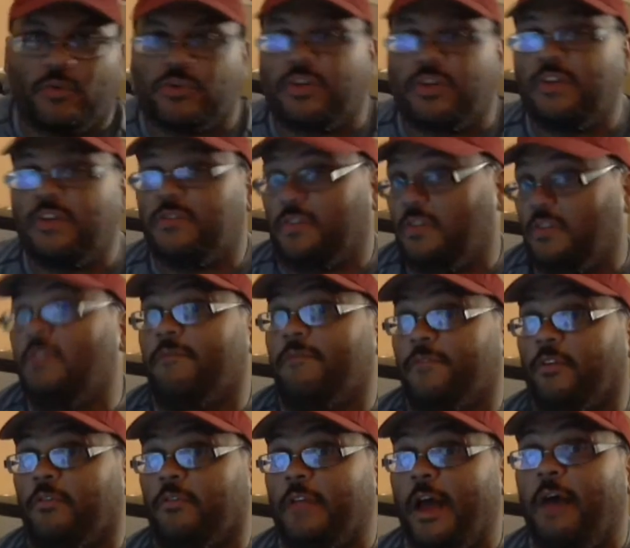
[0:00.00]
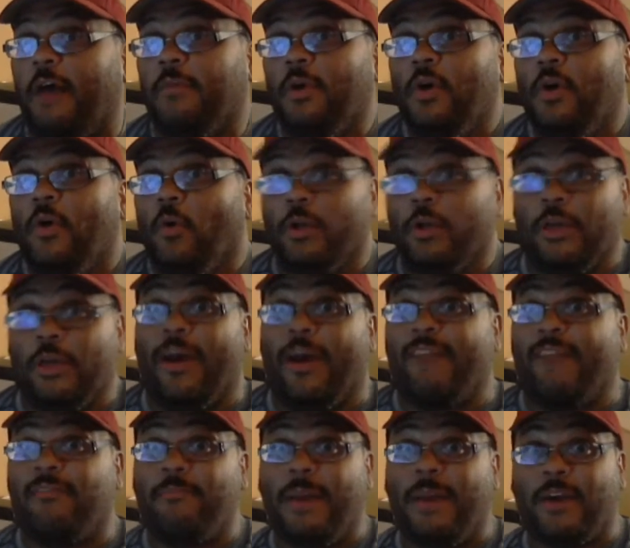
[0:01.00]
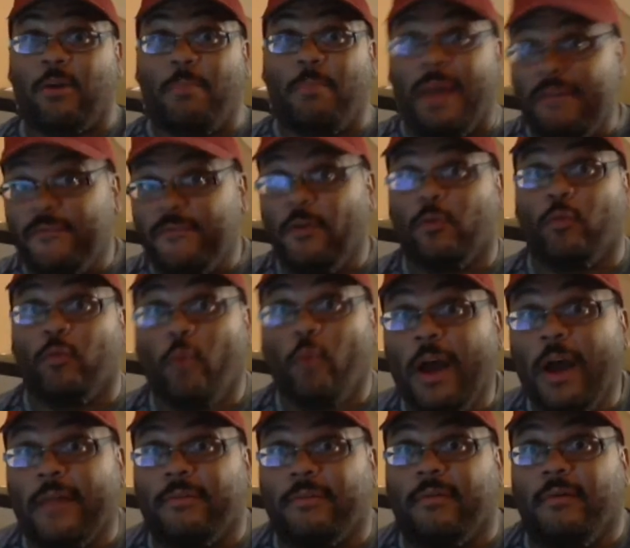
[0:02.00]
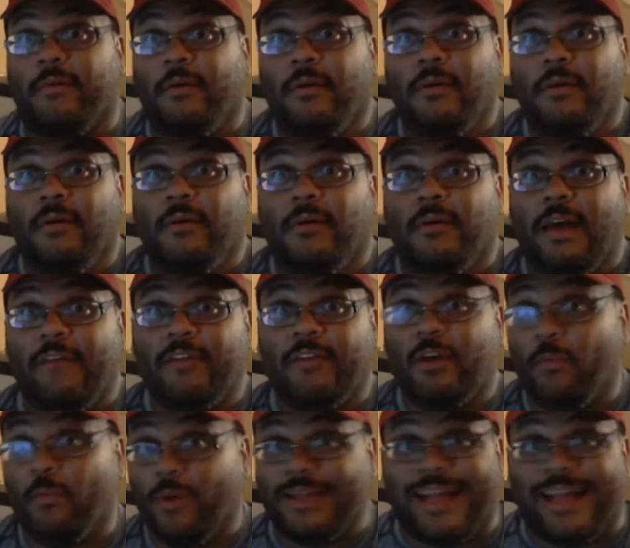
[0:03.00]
TCU figured out, or they were having Baker Mayfield run, having him run